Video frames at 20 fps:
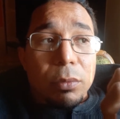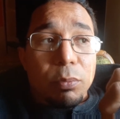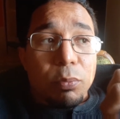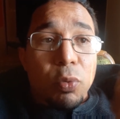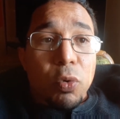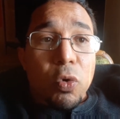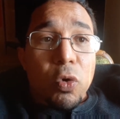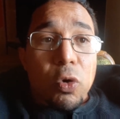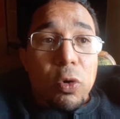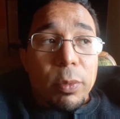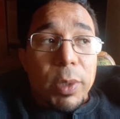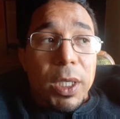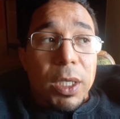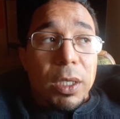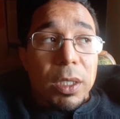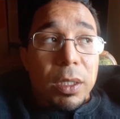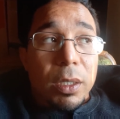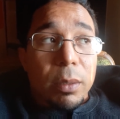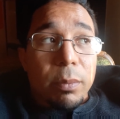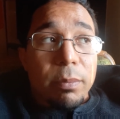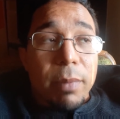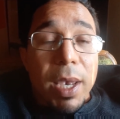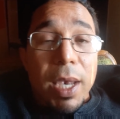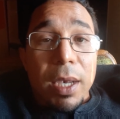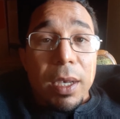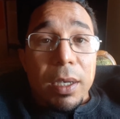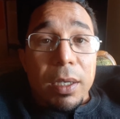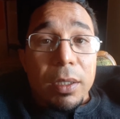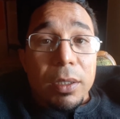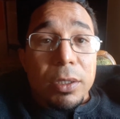pull me
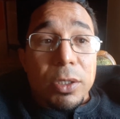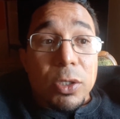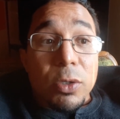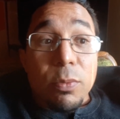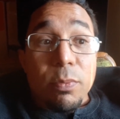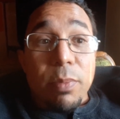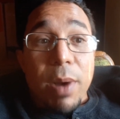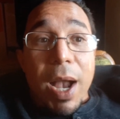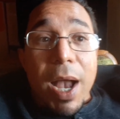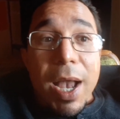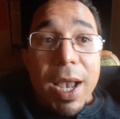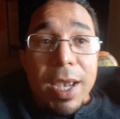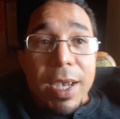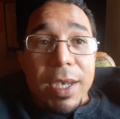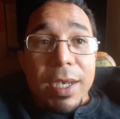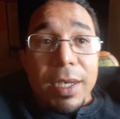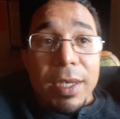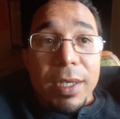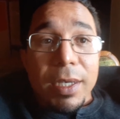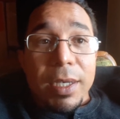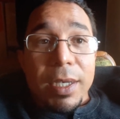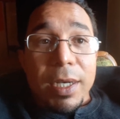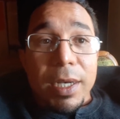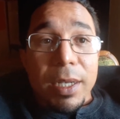to buy an